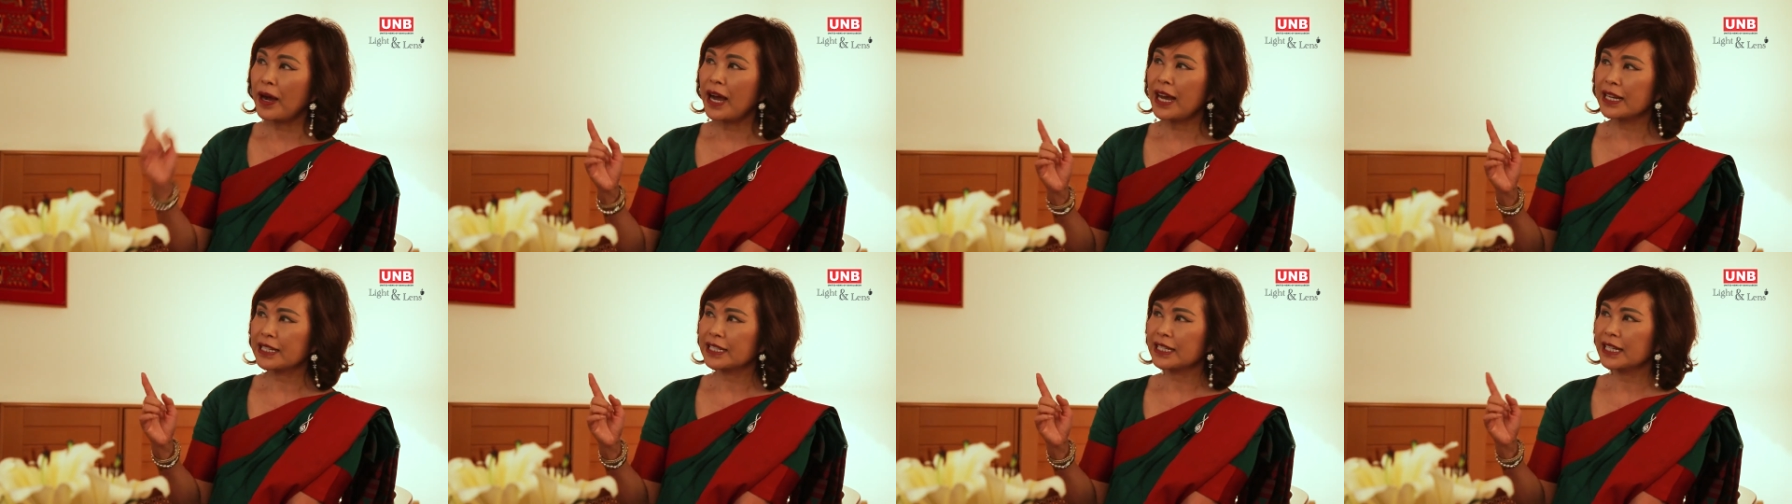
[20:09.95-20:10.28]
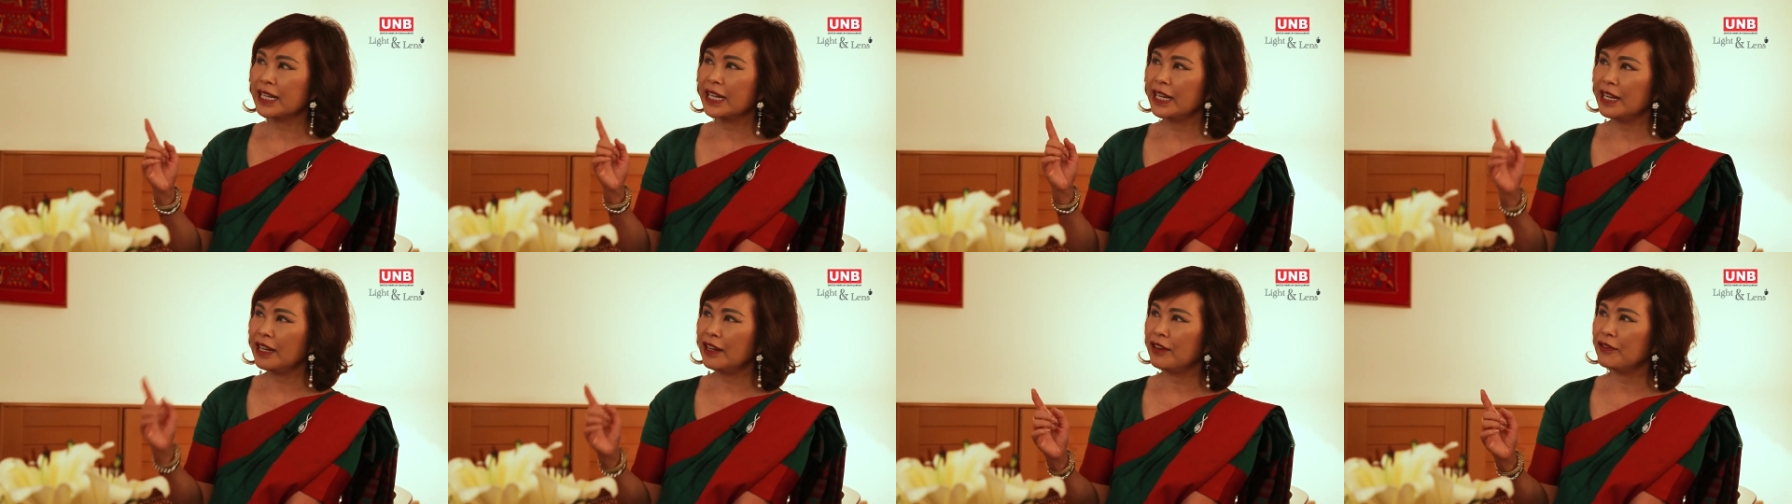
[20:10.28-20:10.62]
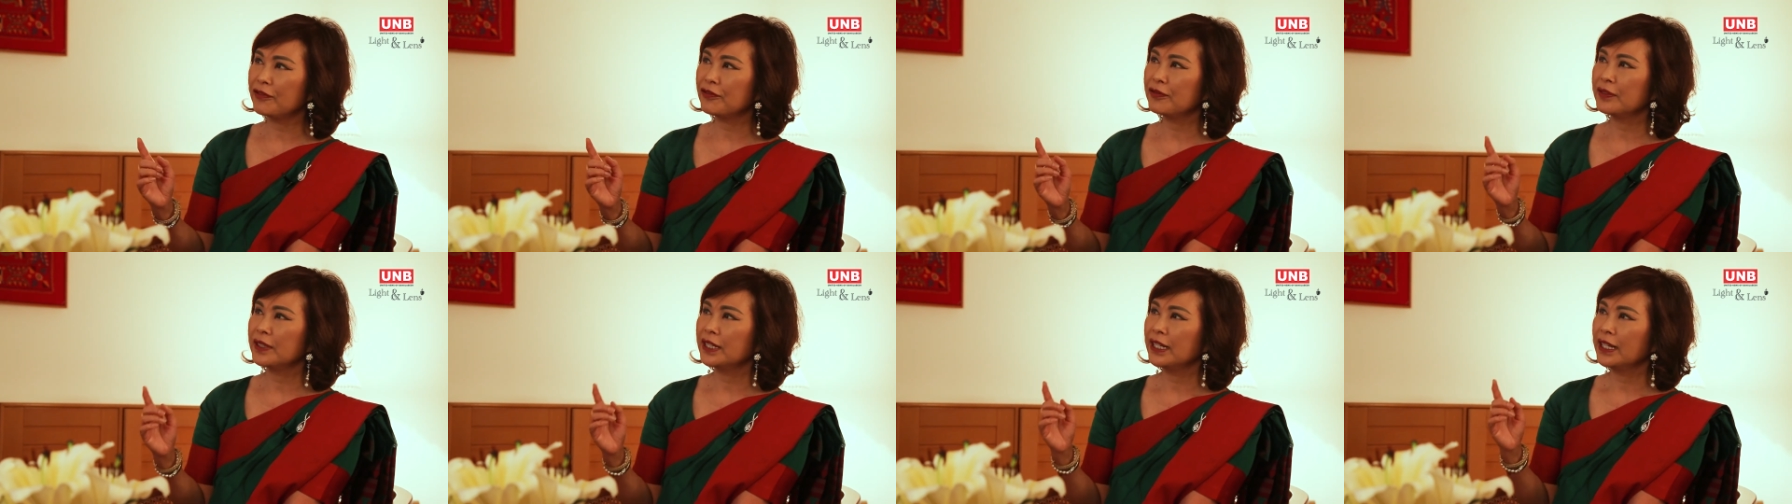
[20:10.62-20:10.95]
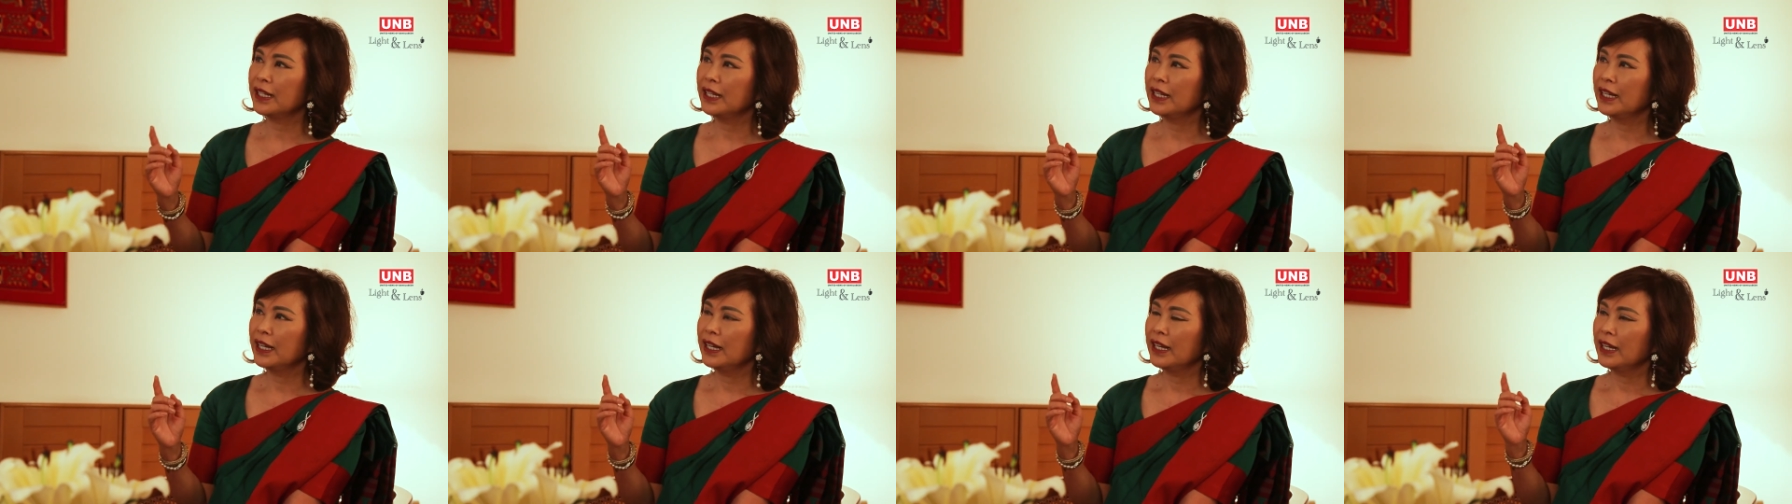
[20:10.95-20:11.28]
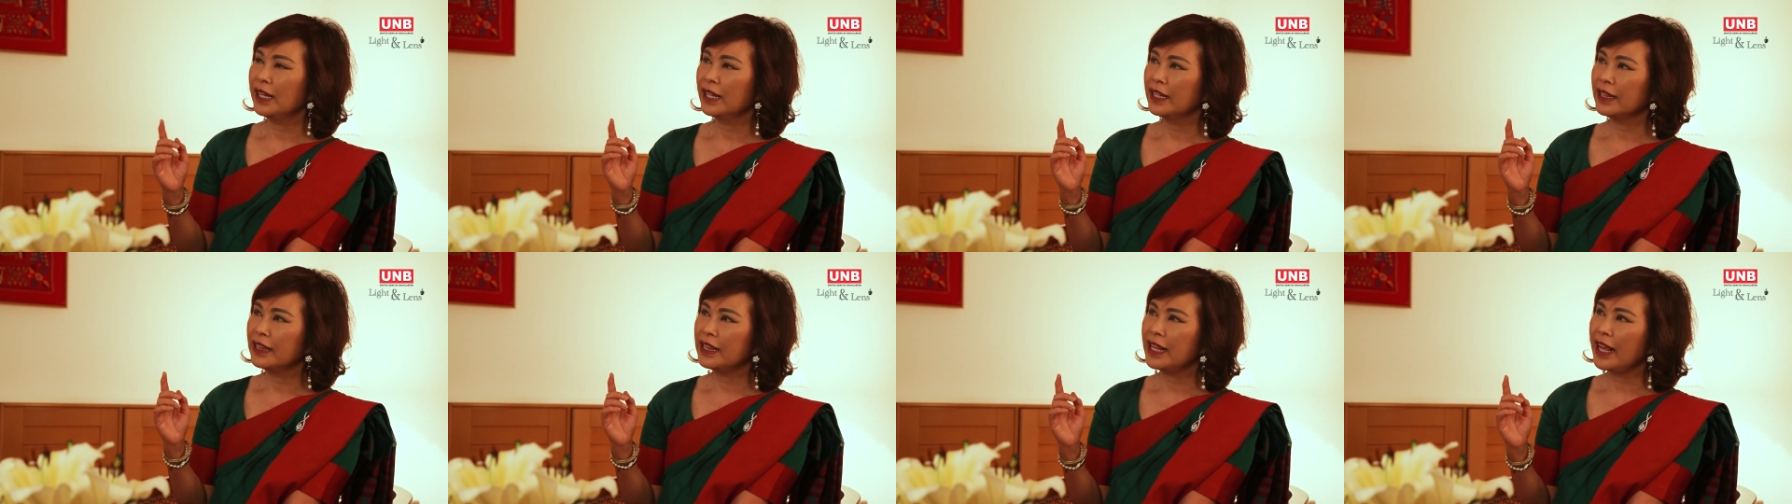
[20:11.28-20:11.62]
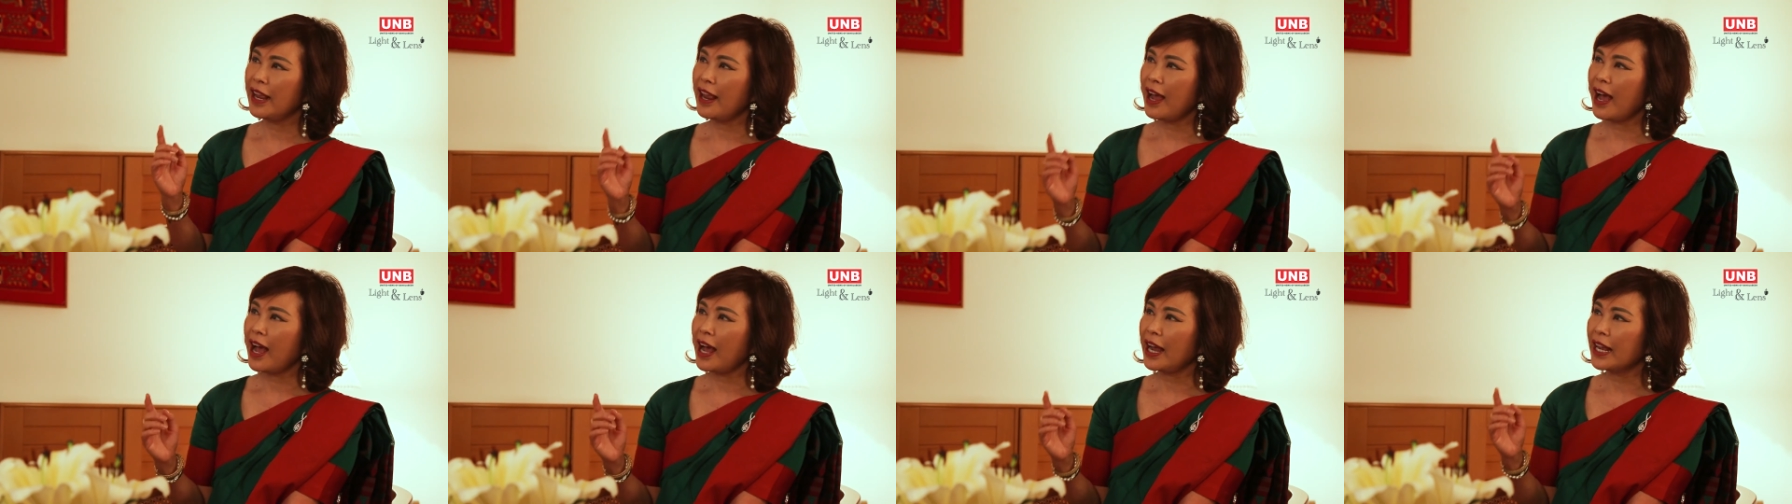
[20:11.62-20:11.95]
but if
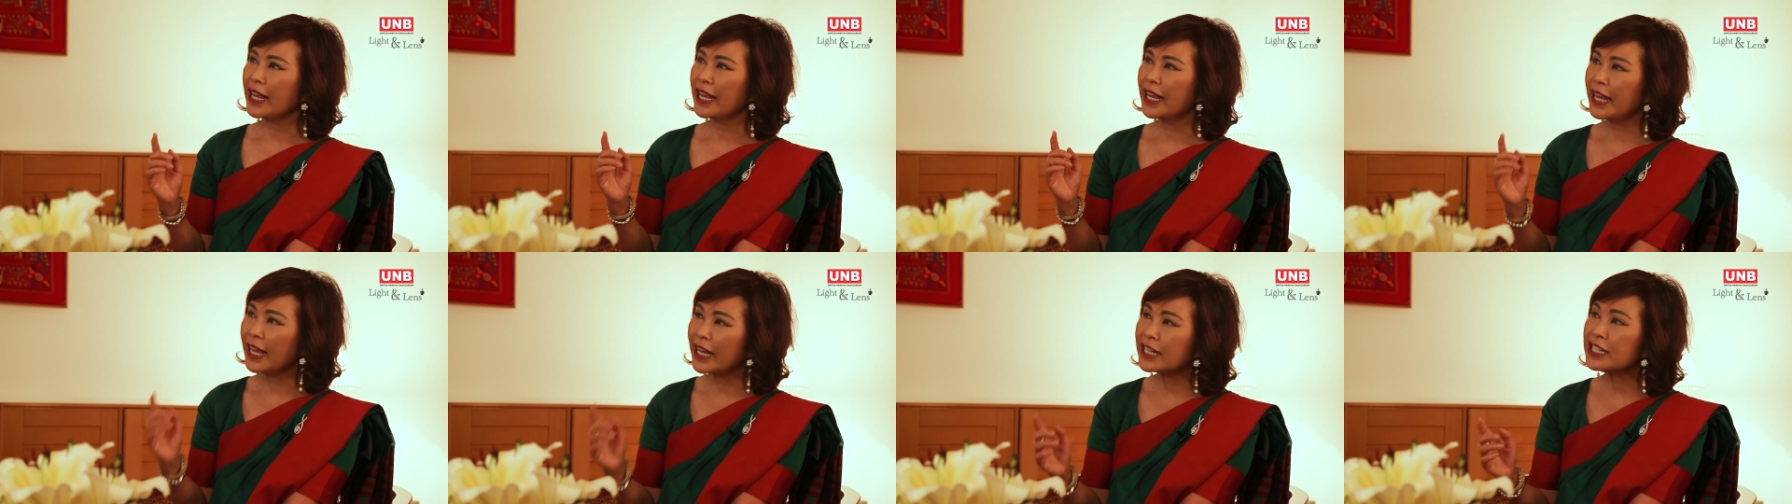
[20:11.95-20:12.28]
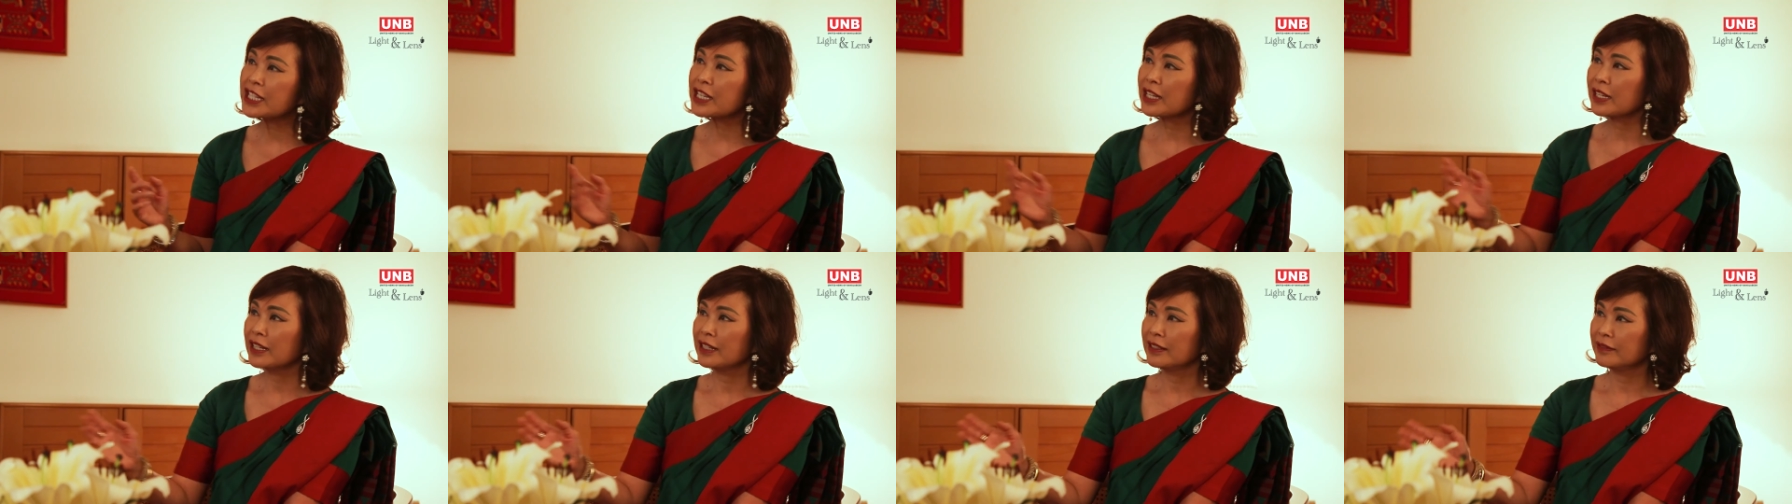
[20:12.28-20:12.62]
they are hit